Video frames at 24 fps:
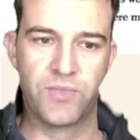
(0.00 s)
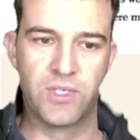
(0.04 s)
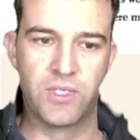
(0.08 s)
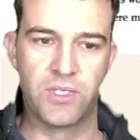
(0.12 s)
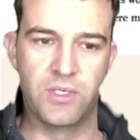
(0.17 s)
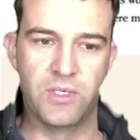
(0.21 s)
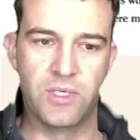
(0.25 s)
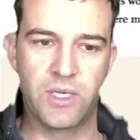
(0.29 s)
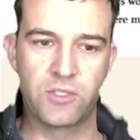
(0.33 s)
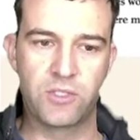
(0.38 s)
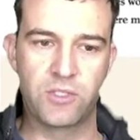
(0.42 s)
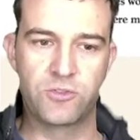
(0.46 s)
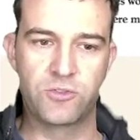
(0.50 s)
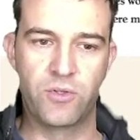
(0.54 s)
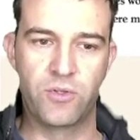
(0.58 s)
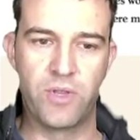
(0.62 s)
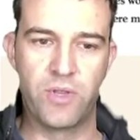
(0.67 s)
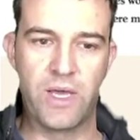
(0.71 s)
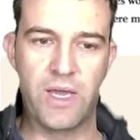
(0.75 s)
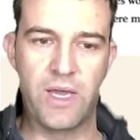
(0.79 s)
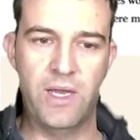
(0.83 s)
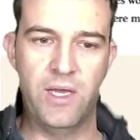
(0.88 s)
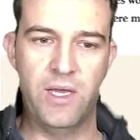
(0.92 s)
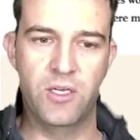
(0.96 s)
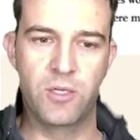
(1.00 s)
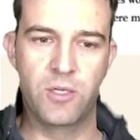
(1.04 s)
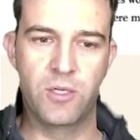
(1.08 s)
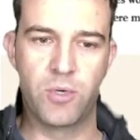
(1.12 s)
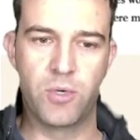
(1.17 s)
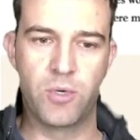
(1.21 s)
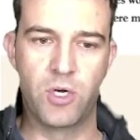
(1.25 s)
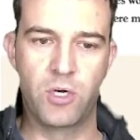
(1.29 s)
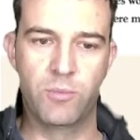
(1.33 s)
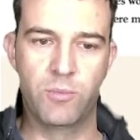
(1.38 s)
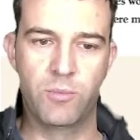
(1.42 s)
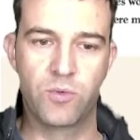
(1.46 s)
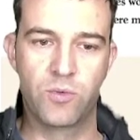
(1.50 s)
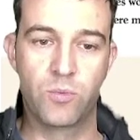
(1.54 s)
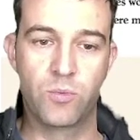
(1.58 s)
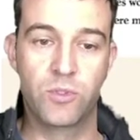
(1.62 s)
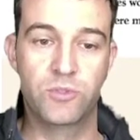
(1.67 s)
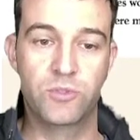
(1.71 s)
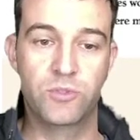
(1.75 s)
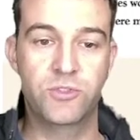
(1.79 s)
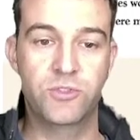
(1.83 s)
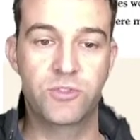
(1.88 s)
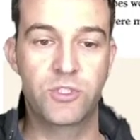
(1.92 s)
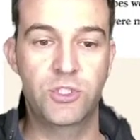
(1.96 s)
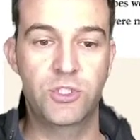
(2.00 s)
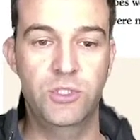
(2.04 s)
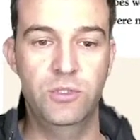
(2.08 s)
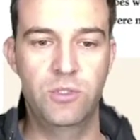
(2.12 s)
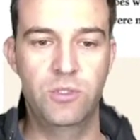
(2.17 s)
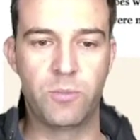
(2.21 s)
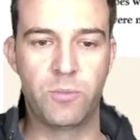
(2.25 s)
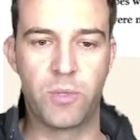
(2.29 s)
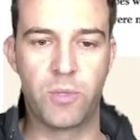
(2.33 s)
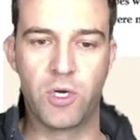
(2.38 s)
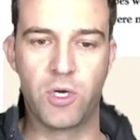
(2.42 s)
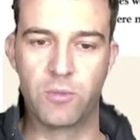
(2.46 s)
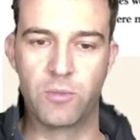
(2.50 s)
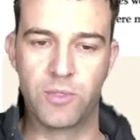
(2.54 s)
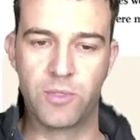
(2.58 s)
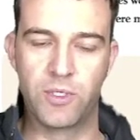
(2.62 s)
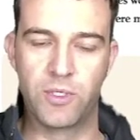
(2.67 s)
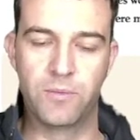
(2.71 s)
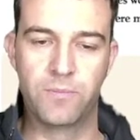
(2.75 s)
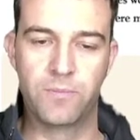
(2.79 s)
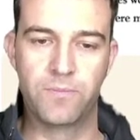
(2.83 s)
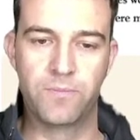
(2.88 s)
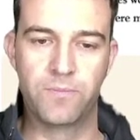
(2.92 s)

Next to the hat department was the shoe department.